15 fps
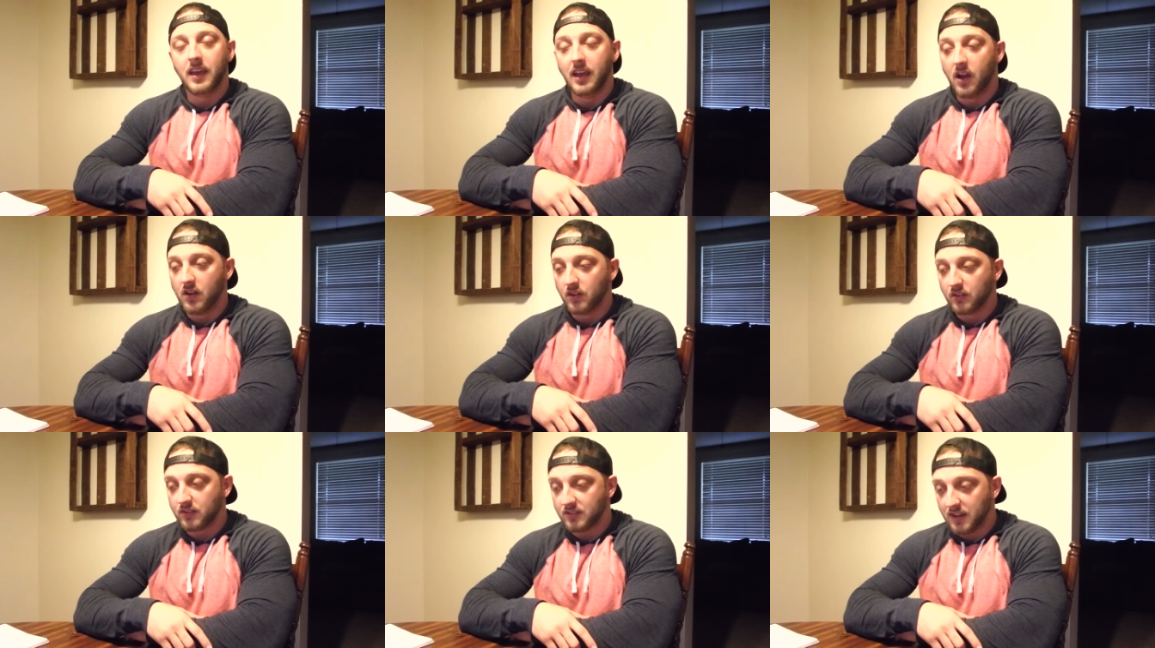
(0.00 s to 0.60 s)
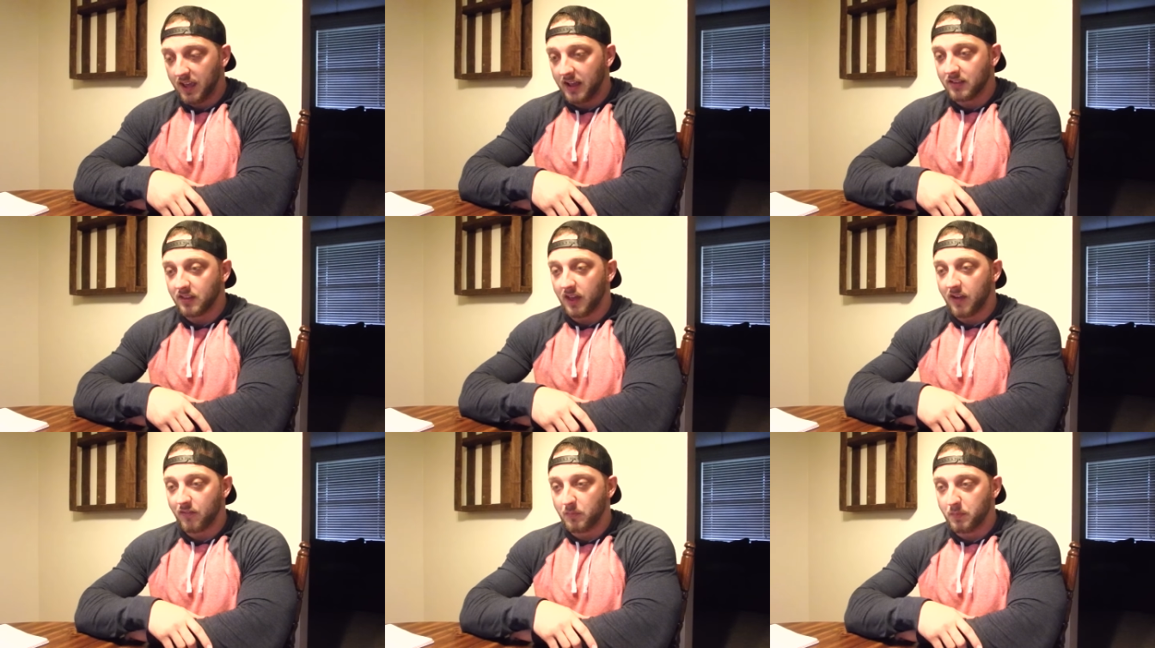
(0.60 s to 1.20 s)
He understands
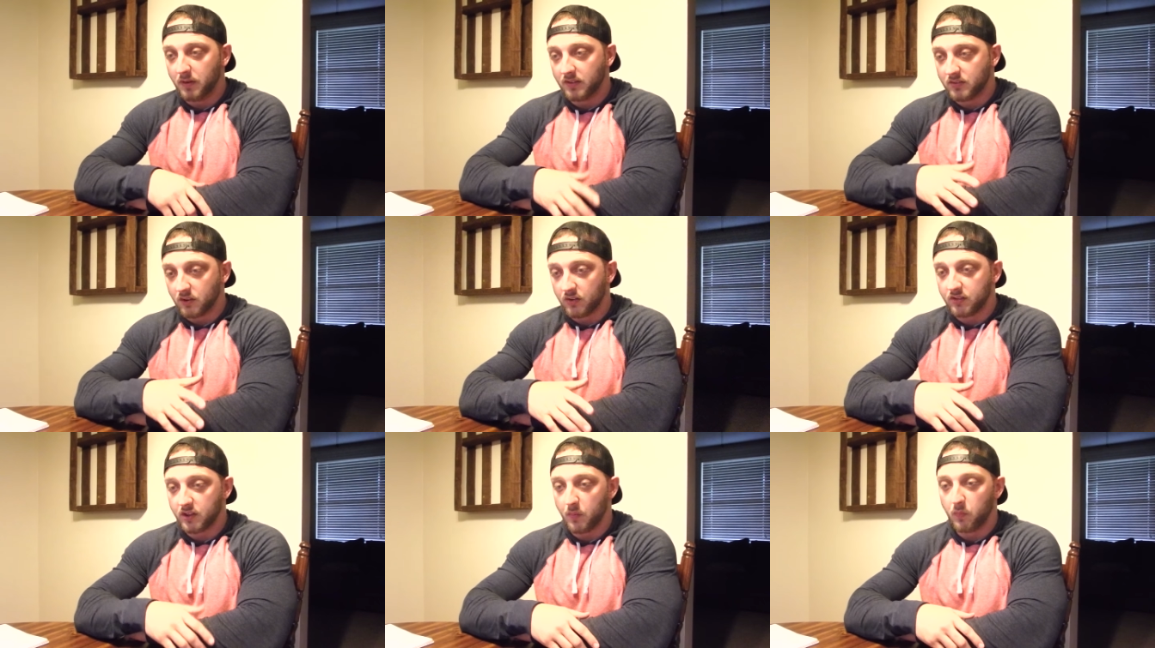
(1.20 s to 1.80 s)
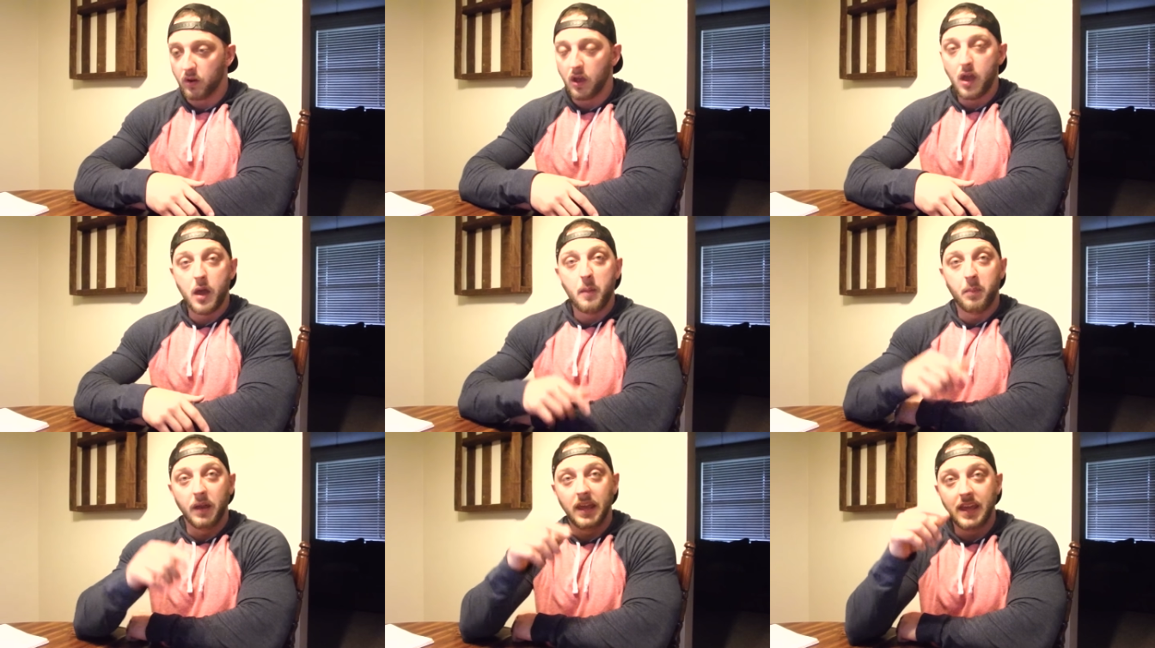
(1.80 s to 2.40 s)
that everybody starts somewhere,
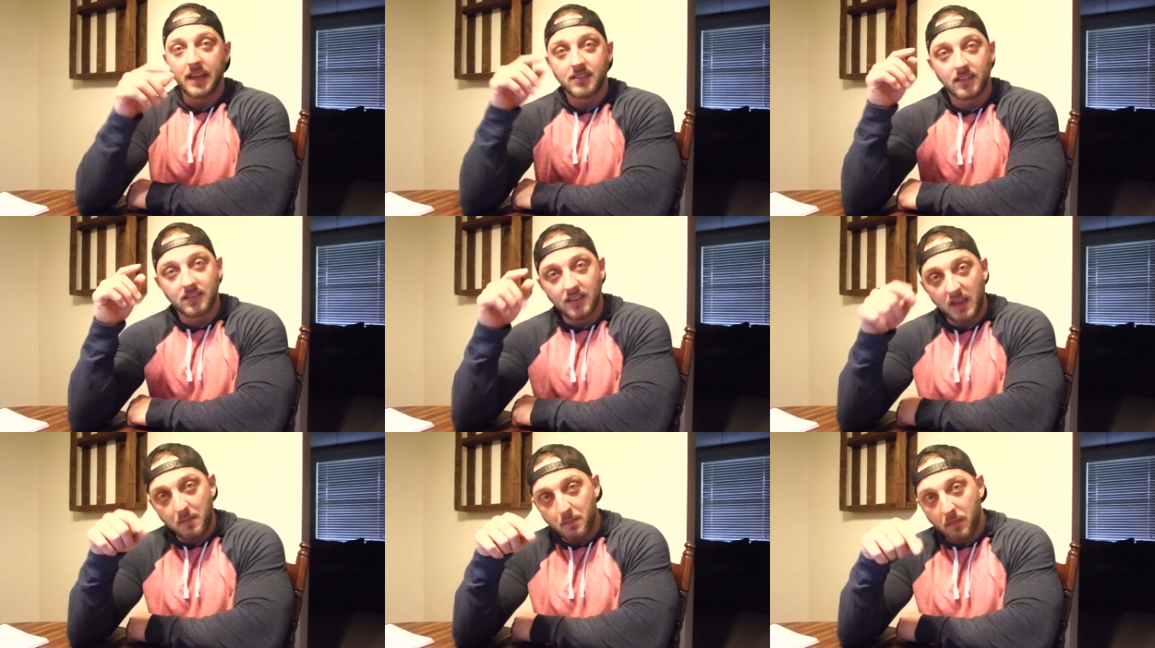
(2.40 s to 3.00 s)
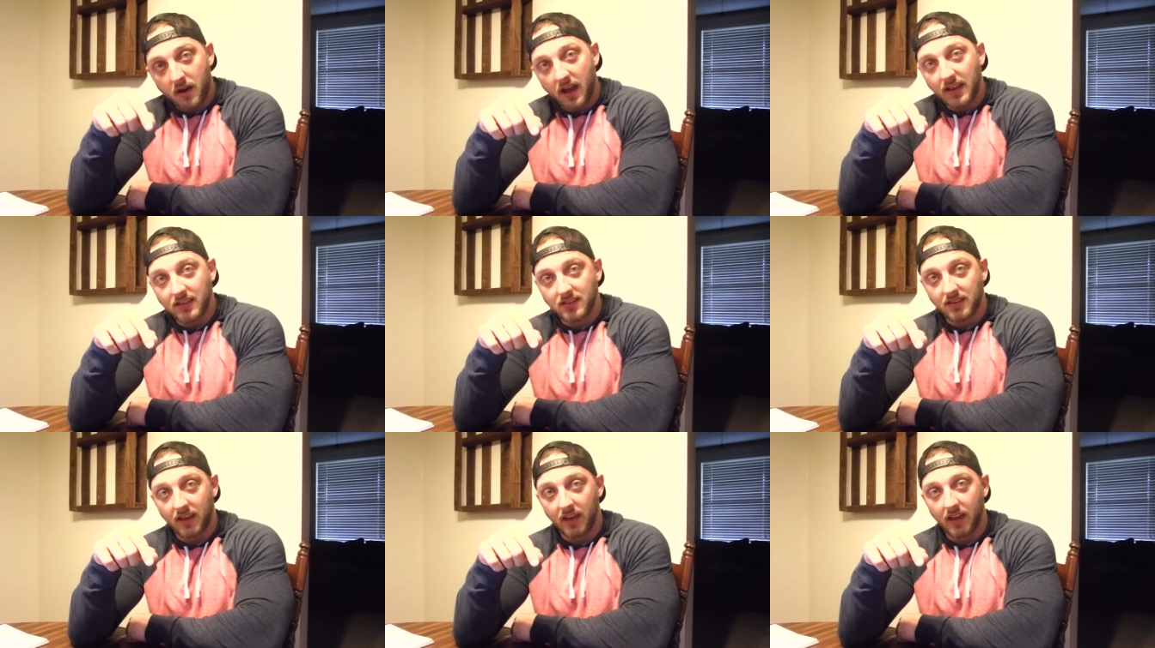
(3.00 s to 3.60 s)
but he has the same
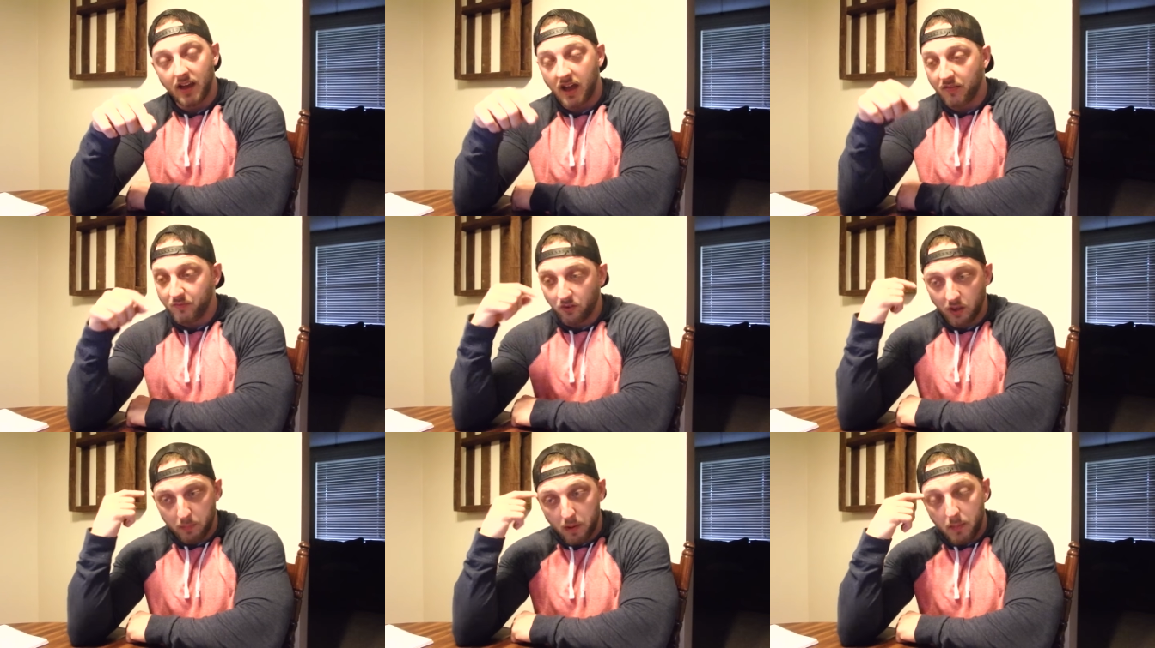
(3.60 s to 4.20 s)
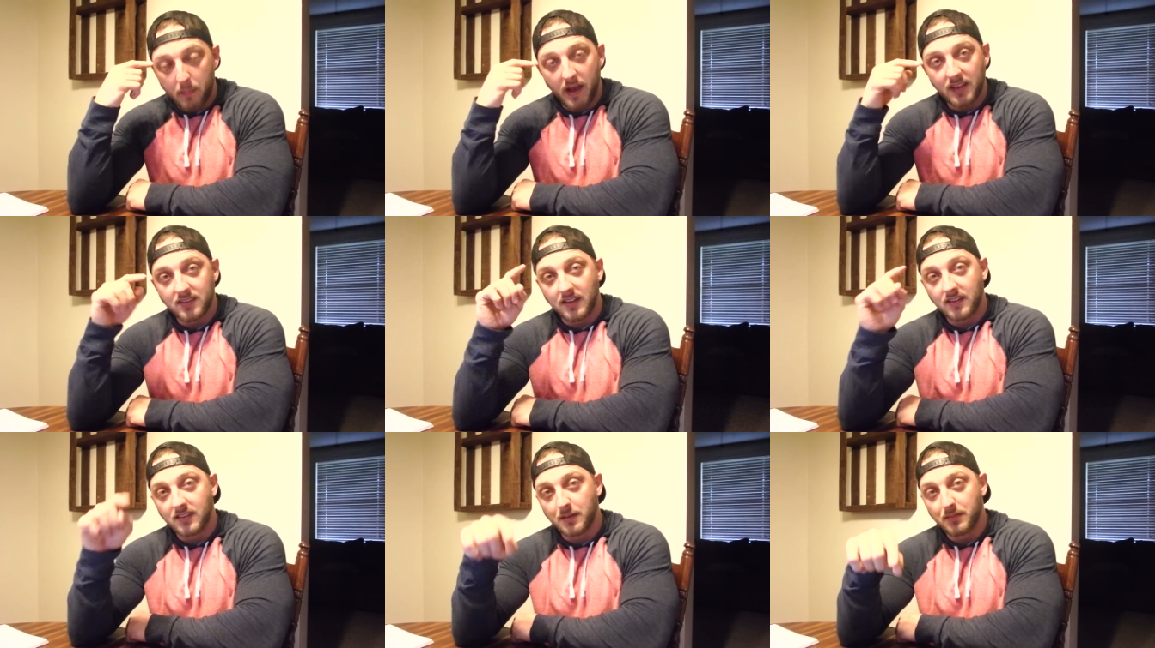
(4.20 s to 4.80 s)
mindset. I feel like my
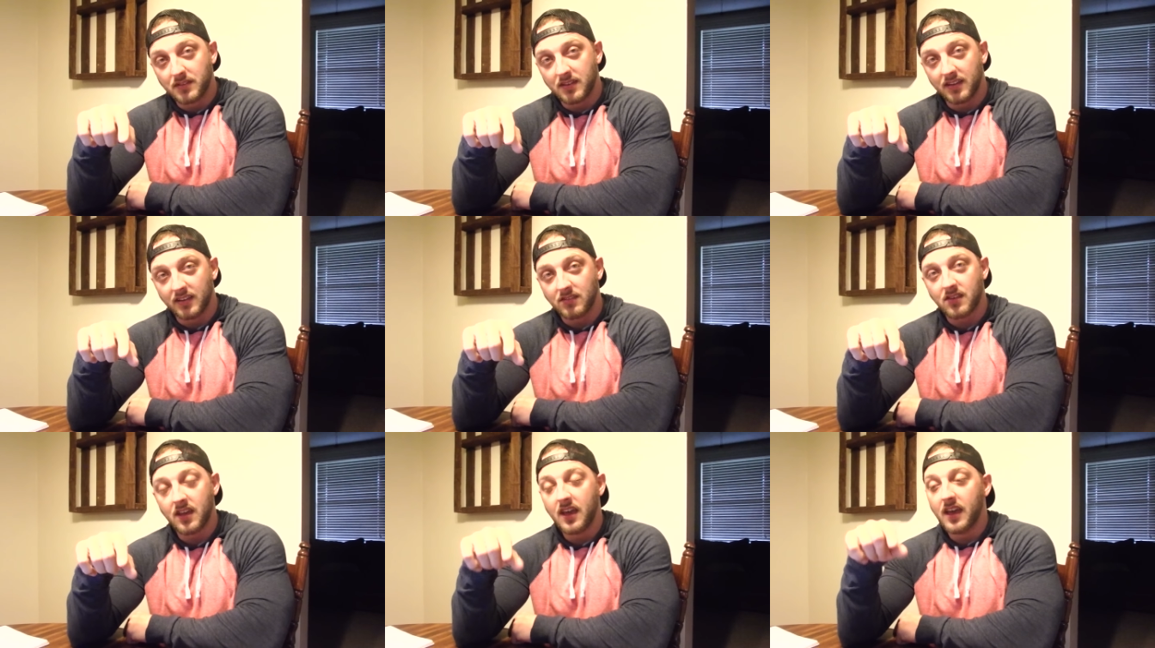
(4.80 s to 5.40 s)
mindset is the same as his.